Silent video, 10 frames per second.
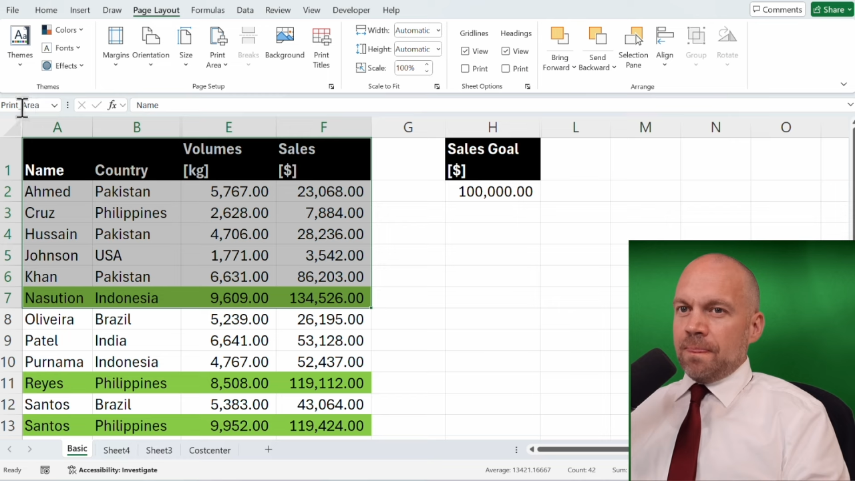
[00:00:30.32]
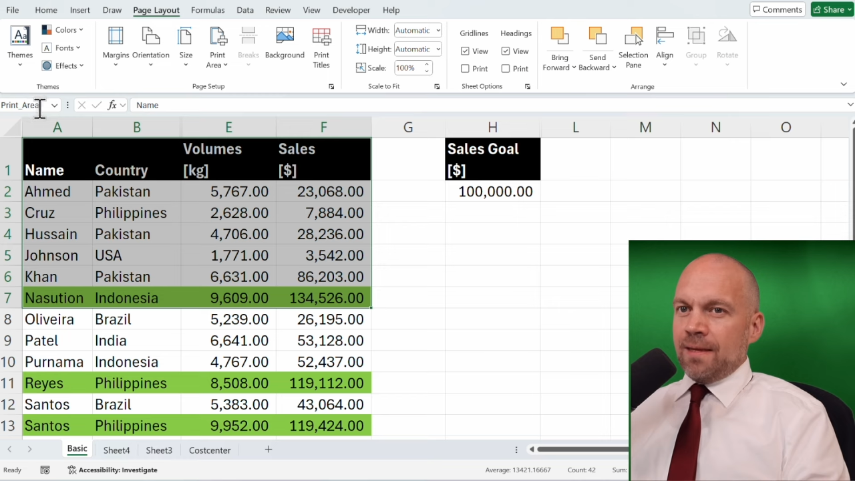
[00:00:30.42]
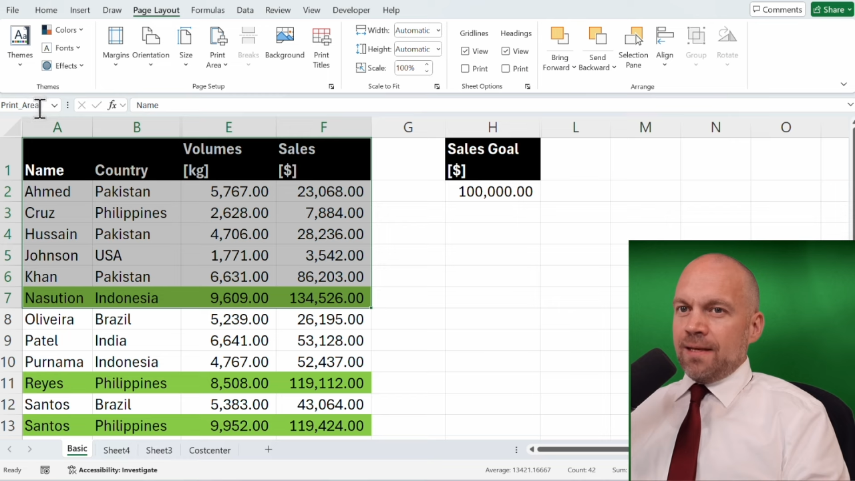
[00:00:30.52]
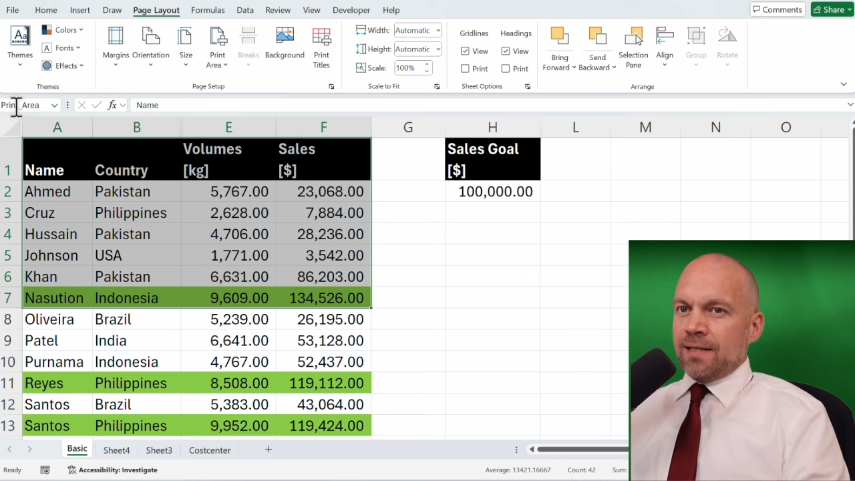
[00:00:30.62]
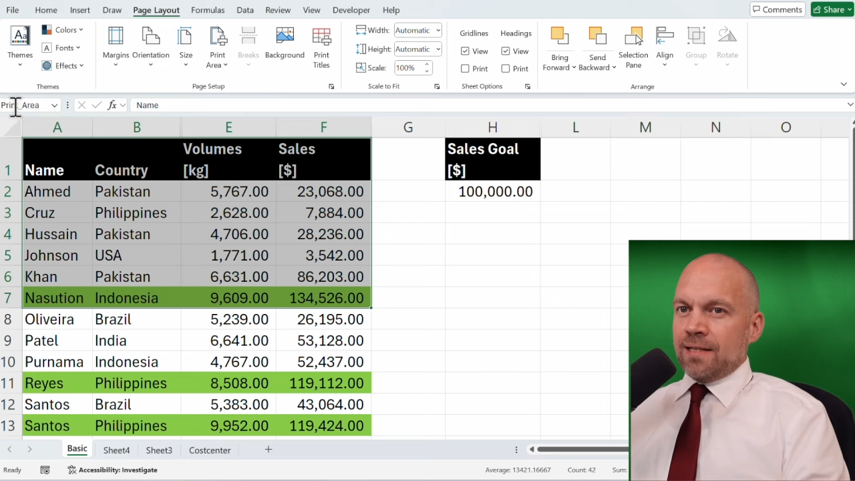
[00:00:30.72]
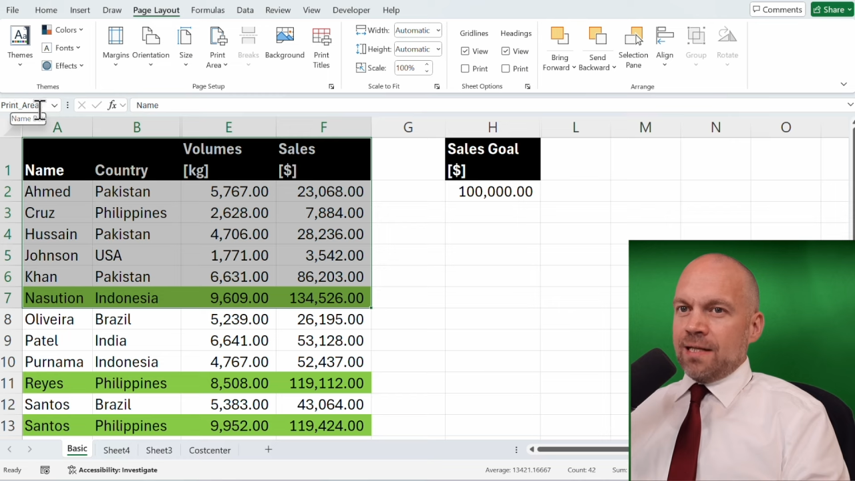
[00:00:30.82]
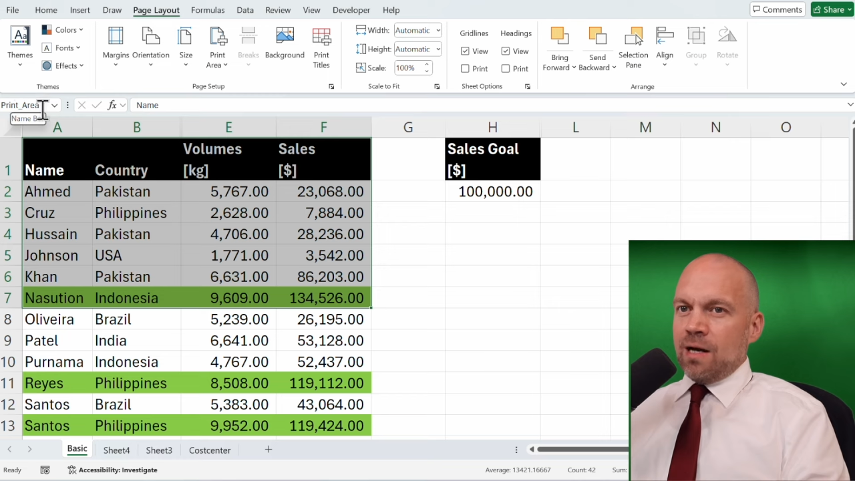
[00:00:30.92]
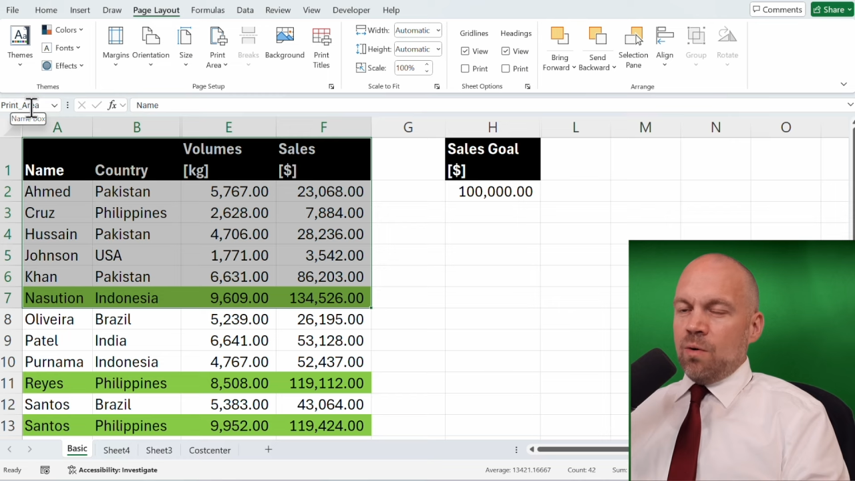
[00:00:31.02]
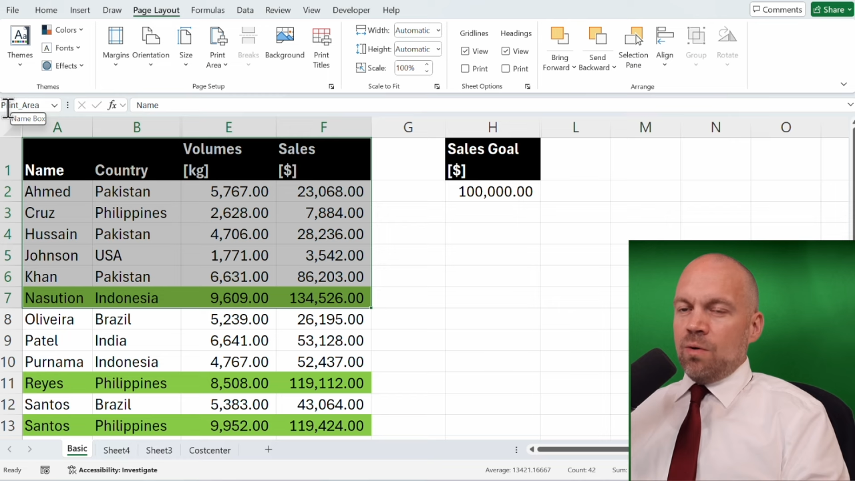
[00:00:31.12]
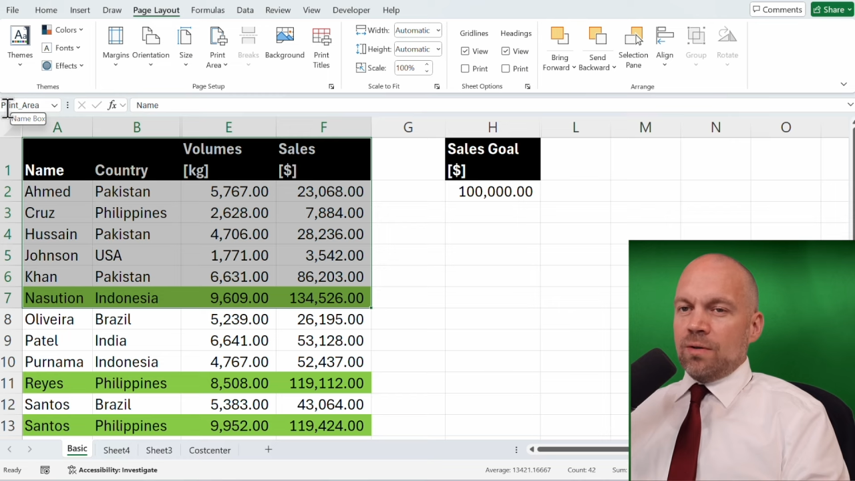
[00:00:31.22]
is
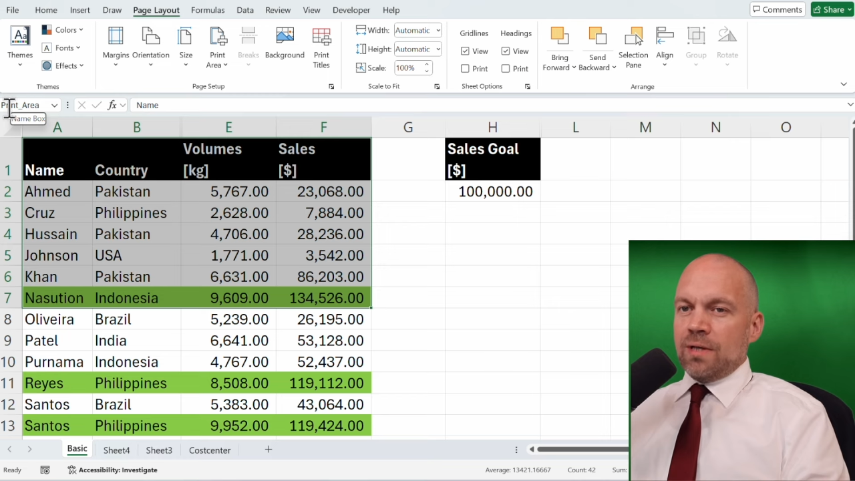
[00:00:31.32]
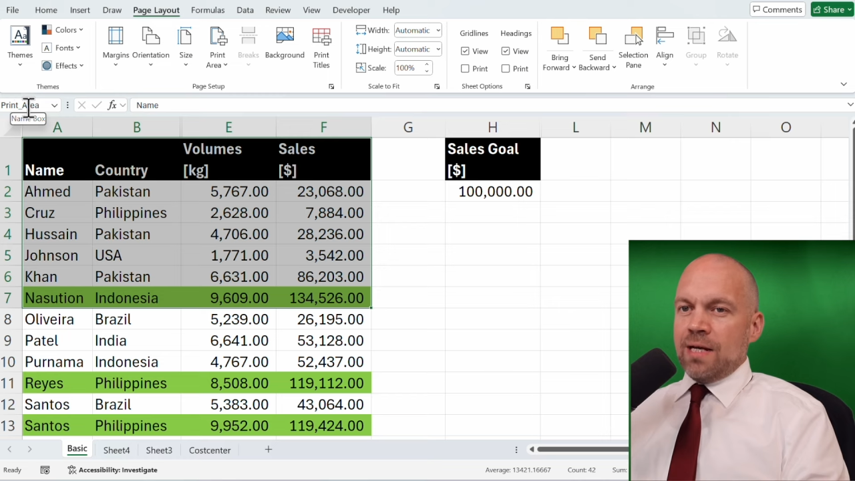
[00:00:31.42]
now the